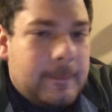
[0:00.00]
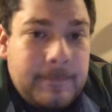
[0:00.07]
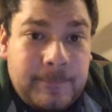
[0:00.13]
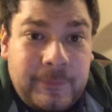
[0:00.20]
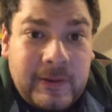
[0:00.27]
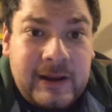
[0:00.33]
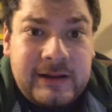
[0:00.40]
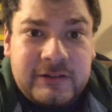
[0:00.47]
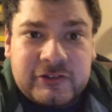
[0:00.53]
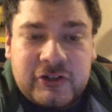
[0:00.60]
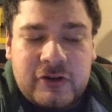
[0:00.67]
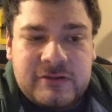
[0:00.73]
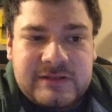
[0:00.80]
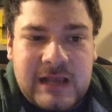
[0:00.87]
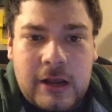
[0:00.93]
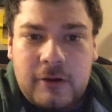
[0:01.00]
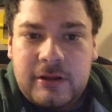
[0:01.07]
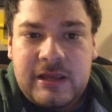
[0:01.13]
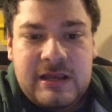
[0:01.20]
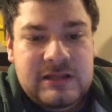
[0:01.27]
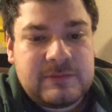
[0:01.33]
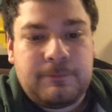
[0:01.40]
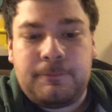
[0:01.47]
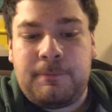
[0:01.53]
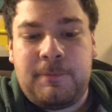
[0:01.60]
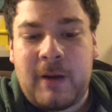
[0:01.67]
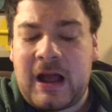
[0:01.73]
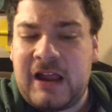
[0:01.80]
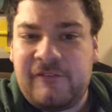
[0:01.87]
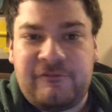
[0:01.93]
but it turns out he's
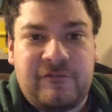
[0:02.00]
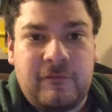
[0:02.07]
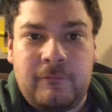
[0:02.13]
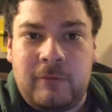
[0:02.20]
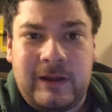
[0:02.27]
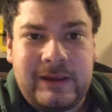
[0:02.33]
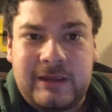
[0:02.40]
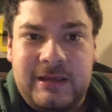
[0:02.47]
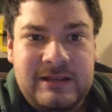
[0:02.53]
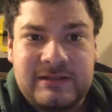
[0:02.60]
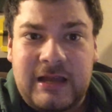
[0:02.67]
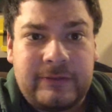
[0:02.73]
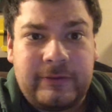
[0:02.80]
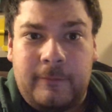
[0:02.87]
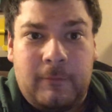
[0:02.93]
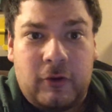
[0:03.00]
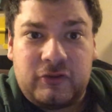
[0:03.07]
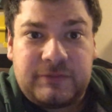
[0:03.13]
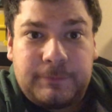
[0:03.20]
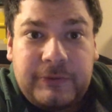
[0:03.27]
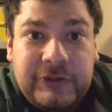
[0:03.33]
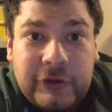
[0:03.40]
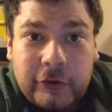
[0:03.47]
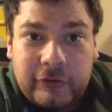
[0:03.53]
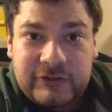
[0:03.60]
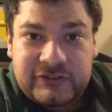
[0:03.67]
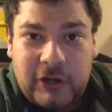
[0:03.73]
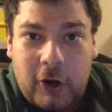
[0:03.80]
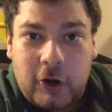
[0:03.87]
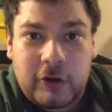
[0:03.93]
got the most
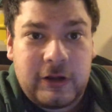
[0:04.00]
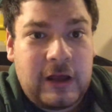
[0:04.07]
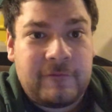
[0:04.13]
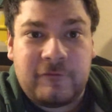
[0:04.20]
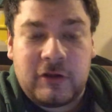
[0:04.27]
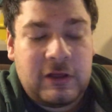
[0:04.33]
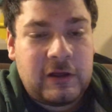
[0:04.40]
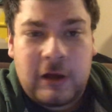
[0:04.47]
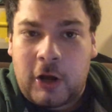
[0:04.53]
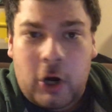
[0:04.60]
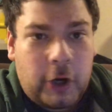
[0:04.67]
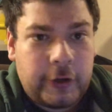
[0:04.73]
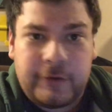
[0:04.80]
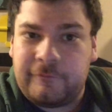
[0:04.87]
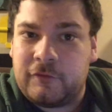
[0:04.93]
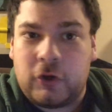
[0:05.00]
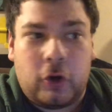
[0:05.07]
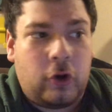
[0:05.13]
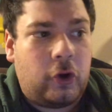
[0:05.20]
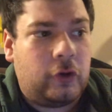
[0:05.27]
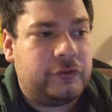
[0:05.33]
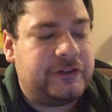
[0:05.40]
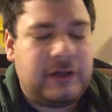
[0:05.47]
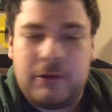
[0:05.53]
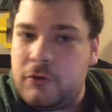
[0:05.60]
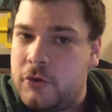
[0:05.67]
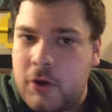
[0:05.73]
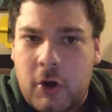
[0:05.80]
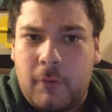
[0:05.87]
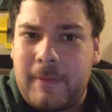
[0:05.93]
purest heart, of a heart of gold,
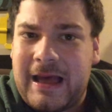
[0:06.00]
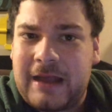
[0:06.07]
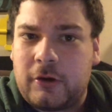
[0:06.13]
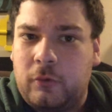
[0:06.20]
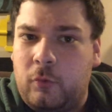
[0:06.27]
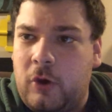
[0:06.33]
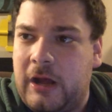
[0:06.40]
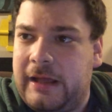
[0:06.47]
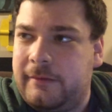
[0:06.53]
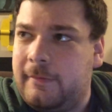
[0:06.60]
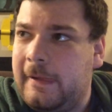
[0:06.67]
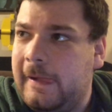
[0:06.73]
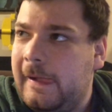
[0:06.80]
no matter what.